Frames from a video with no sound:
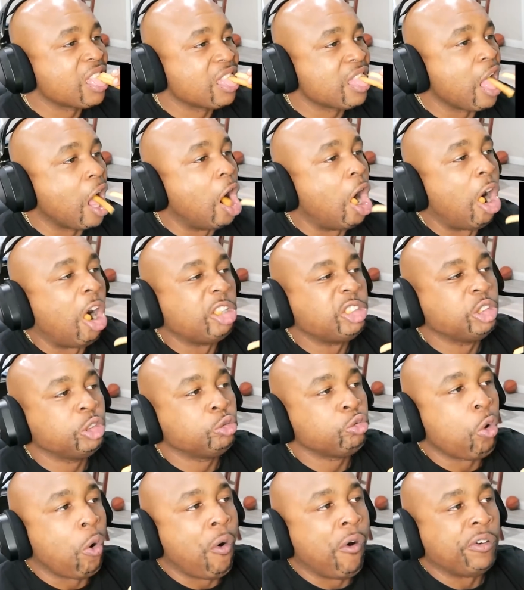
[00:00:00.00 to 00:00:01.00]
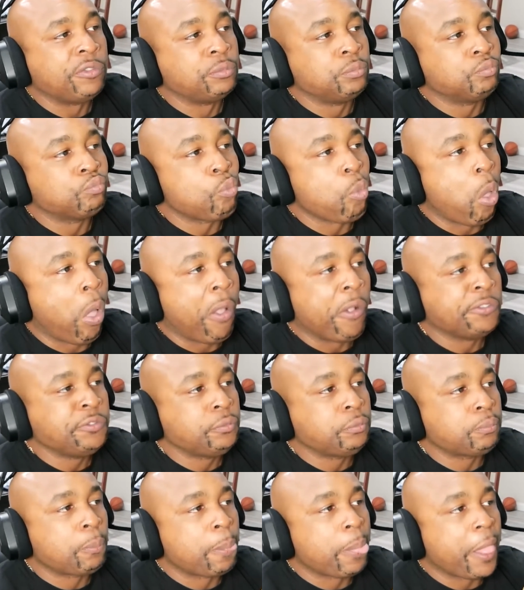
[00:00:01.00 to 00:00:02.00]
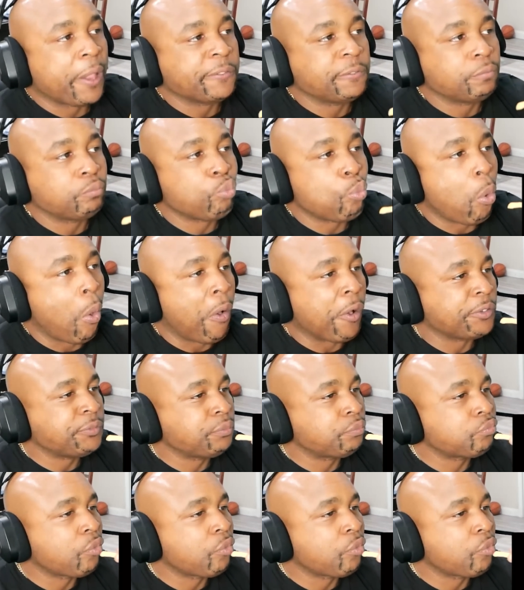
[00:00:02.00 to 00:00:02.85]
Oh, well, no, I suppose not.